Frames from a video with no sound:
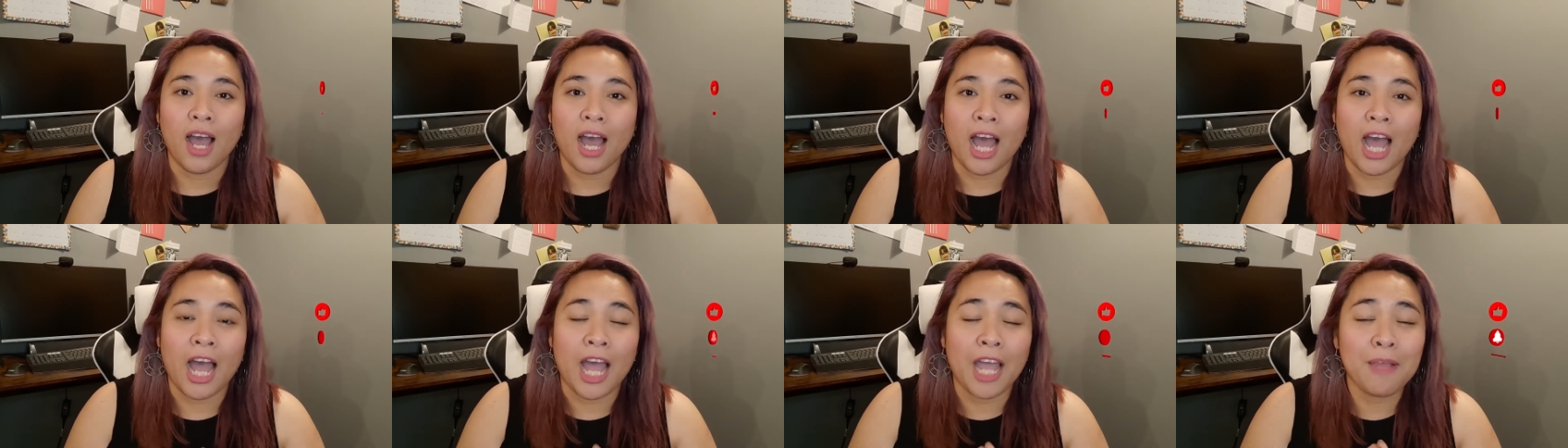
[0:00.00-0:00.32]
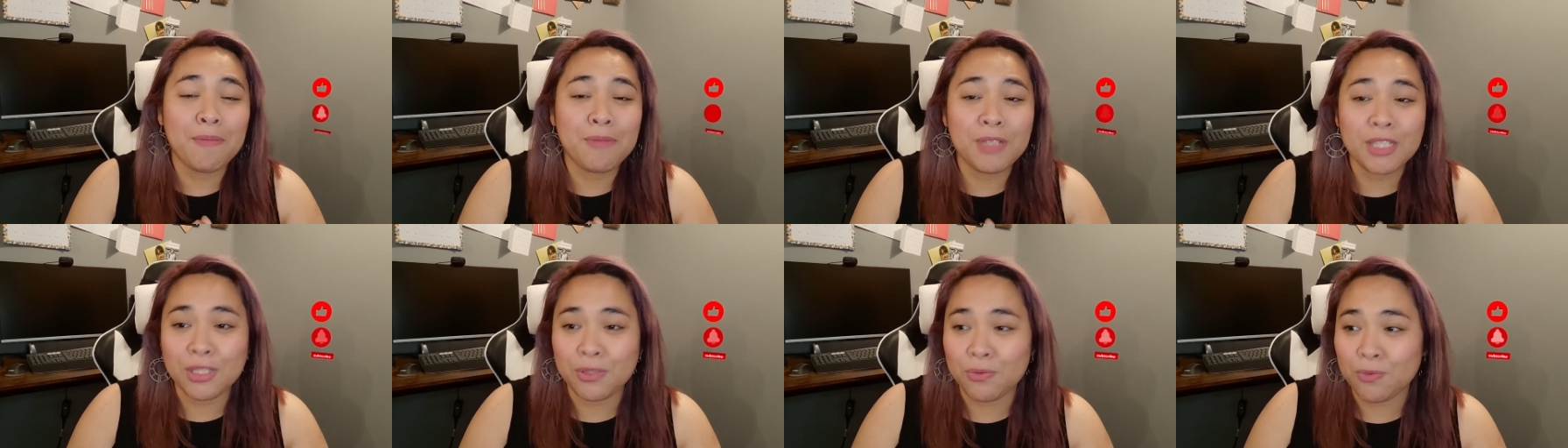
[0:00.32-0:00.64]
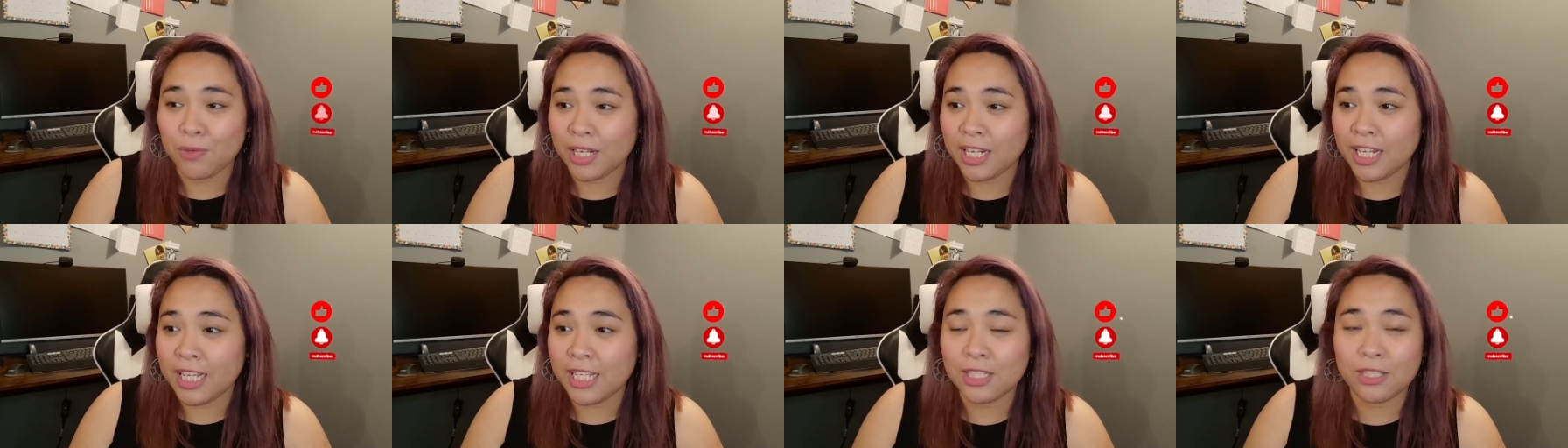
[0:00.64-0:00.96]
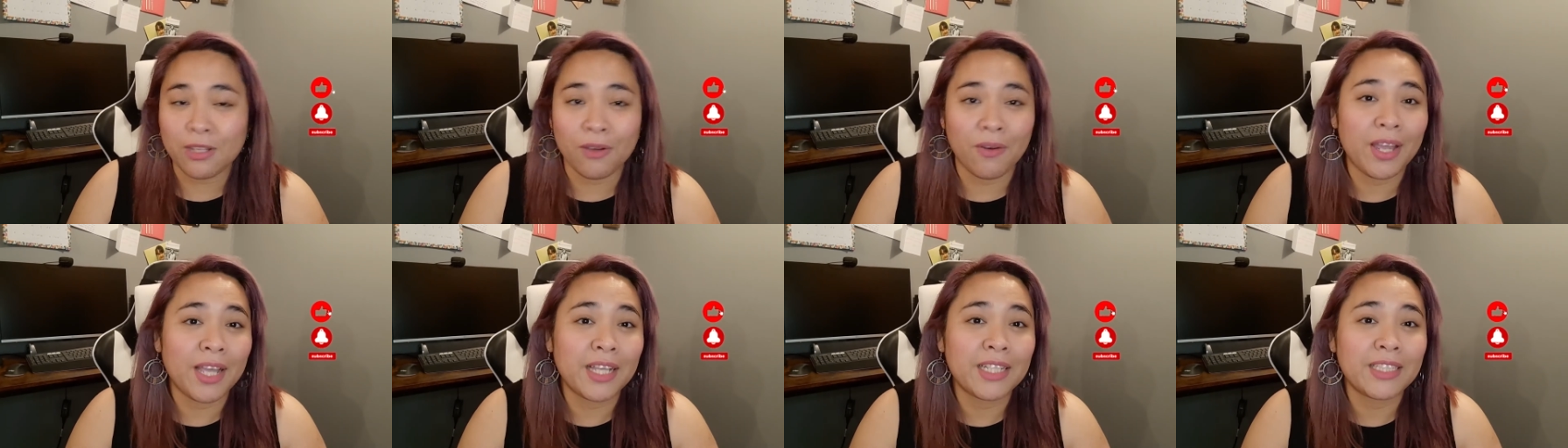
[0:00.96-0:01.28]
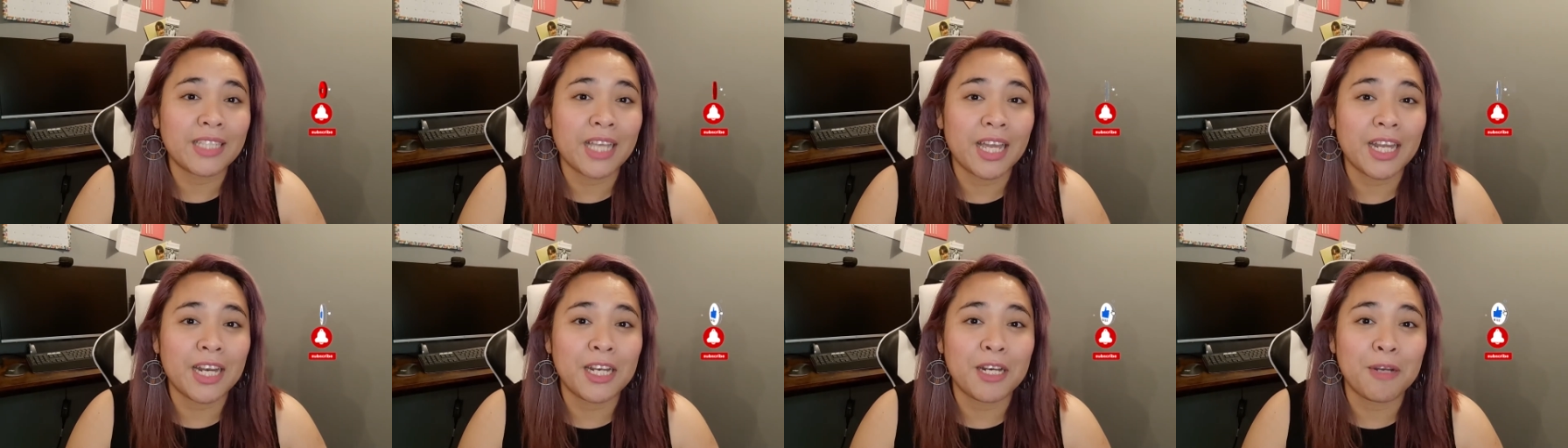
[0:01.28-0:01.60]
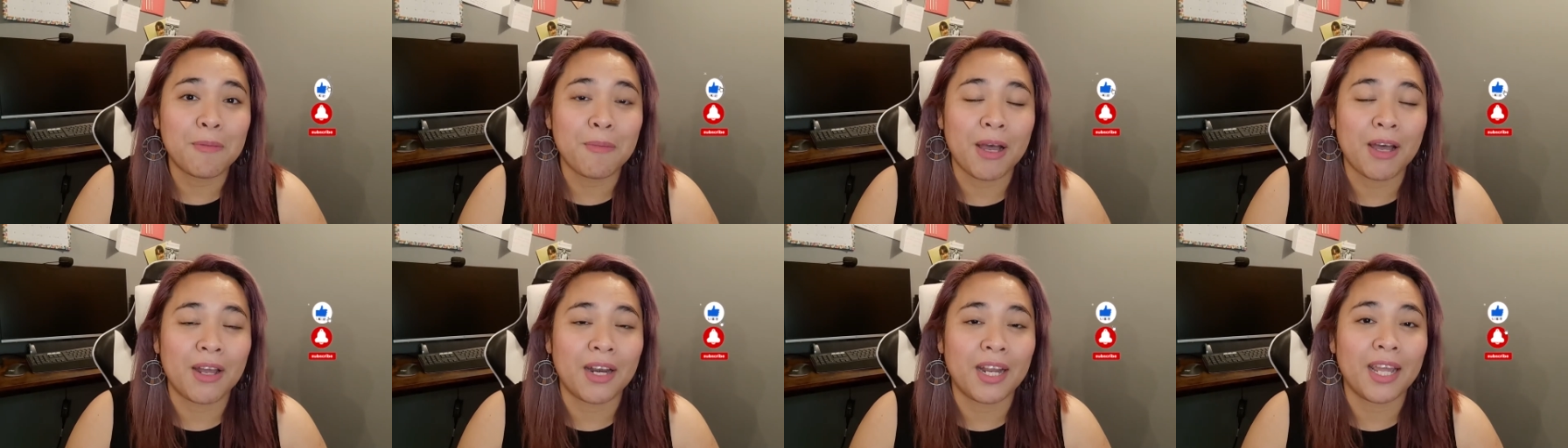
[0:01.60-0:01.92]
I'm just really so excited
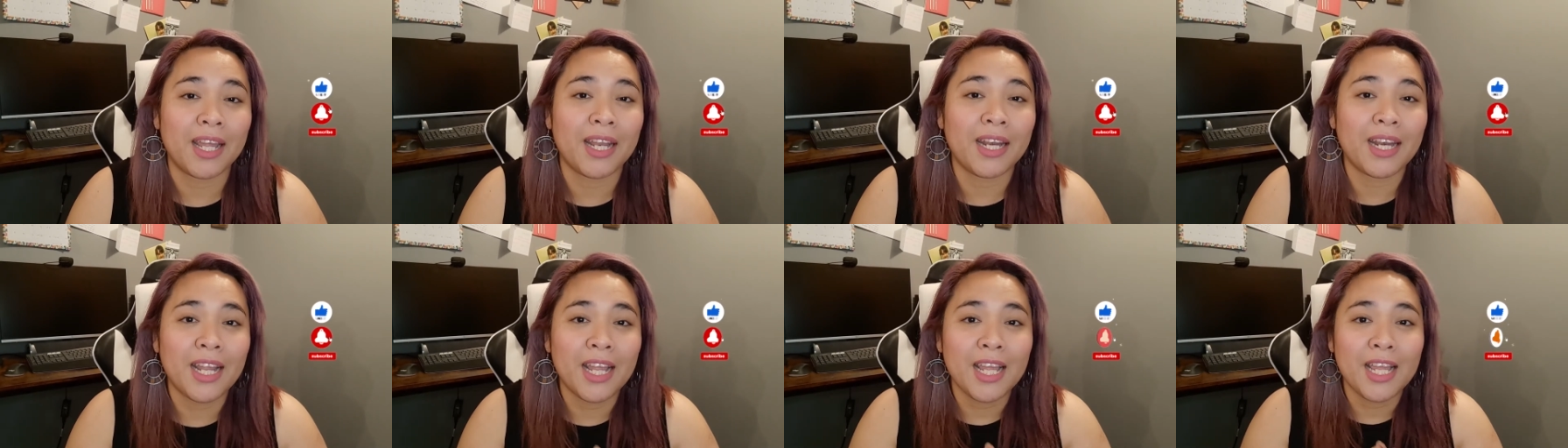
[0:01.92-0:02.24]
about it